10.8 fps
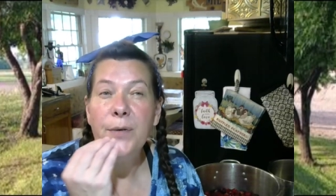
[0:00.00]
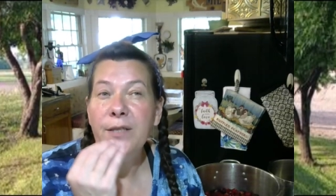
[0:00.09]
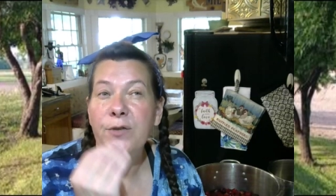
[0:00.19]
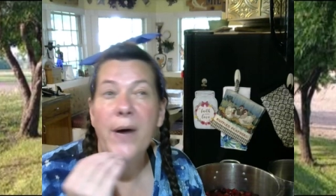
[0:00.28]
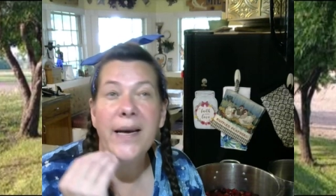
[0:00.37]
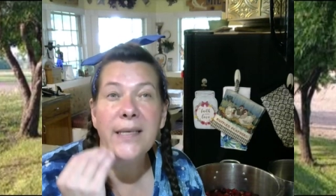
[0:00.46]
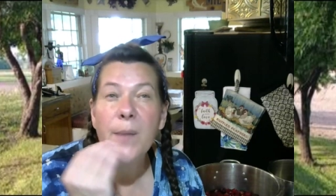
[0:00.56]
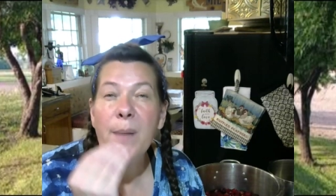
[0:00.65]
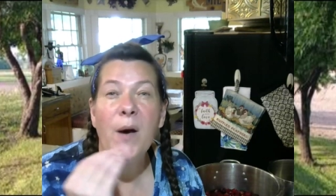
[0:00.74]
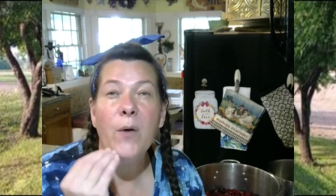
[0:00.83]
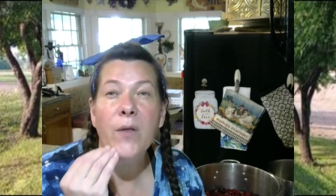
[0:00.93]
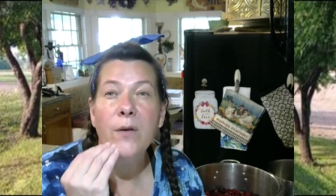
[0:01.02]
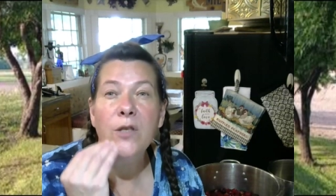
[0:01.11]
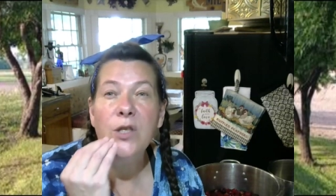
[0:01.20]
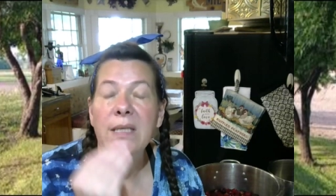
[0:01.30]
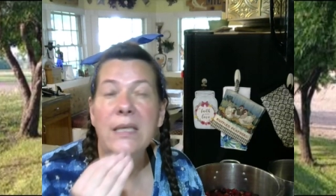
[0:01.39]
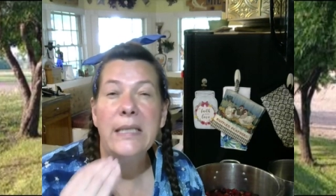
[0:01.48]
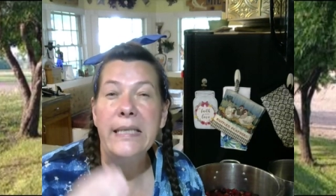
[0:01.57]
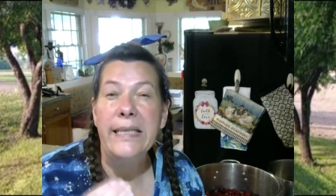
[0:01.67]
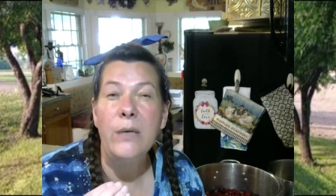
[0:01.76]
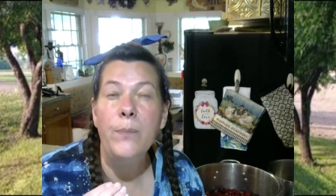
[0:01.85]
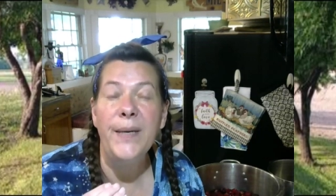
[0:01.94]
It dries my mouth out just a
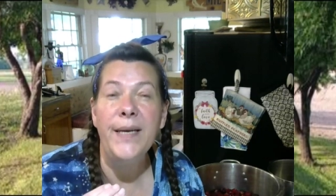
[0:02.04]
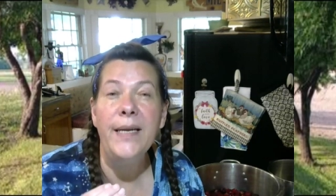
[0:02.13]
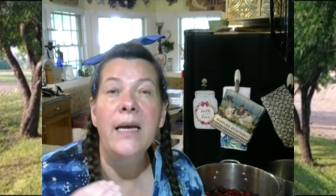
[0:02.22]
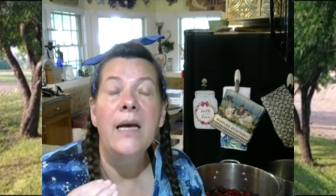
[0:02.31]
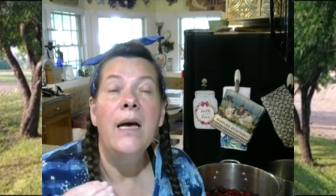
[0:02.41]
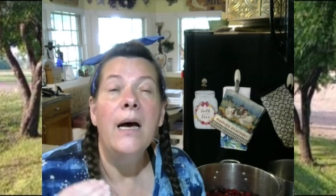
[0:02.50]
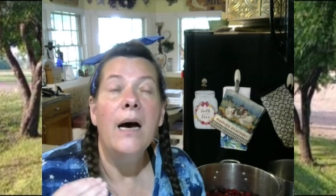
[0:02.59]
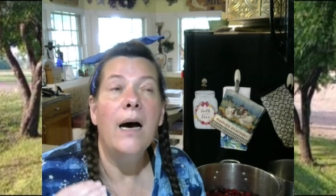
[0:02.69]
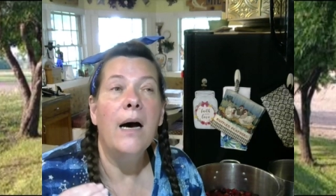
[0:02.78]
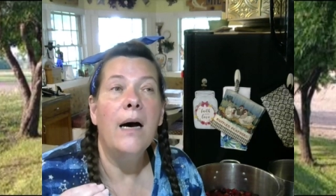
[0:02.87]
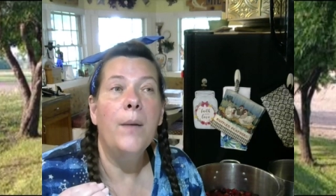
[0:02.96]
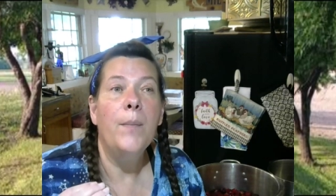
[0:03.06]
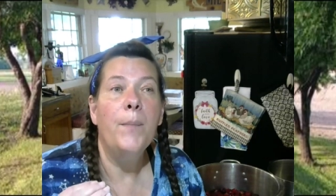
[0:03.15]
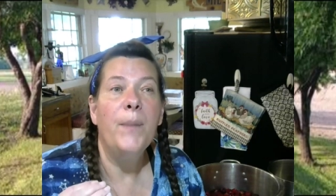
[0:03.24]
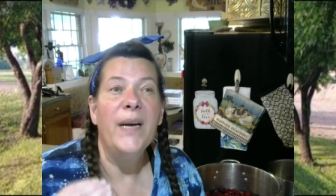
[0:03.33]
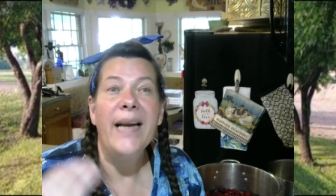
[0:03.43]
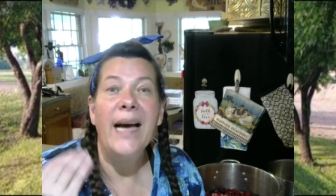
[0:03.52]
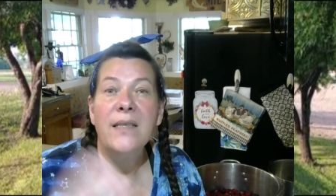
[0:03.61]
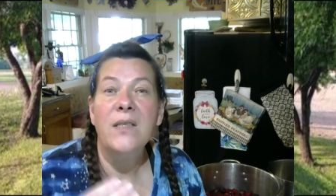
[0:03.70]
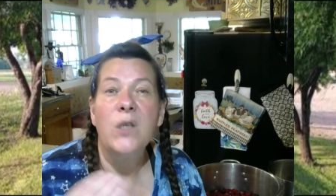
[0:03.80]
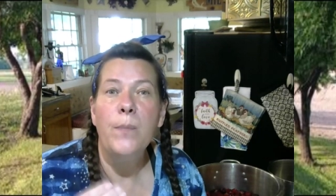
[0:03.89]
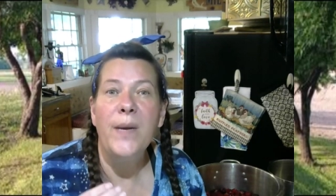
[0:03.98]
little bit, um, but not
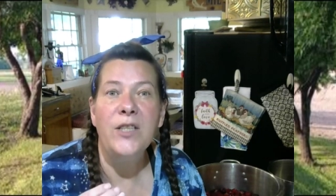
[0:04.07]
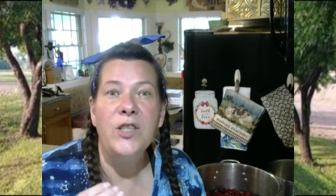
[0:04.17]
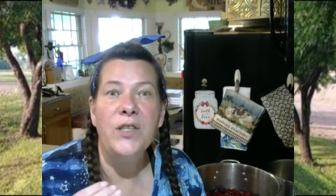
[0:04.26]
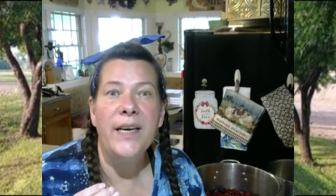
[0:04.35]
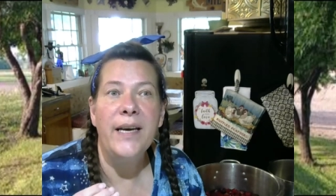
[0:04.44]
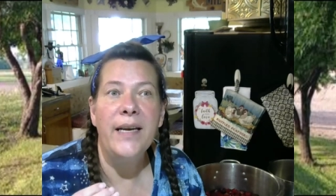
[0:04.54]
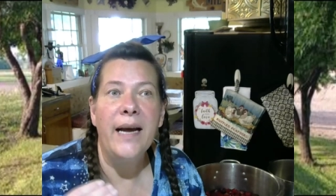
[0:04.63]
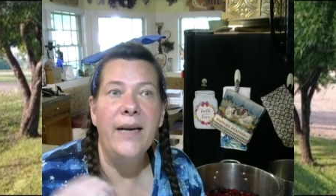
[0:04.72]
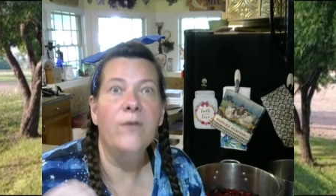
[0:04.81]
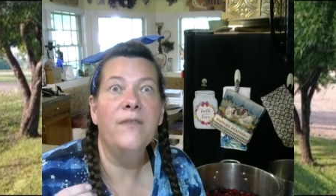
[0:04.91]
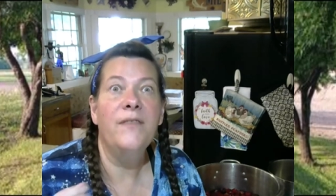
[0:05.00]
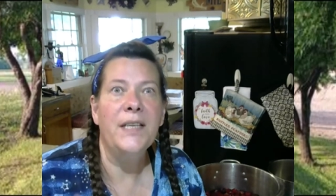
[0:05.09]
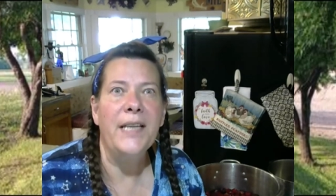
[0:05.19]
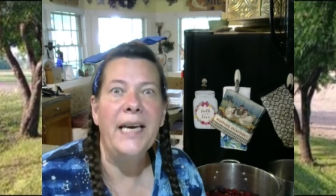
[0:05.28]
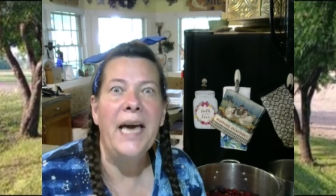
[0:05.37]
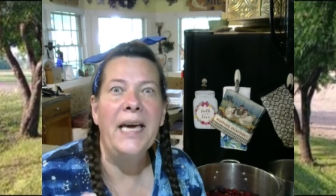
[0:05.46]
so much that I don't feel like I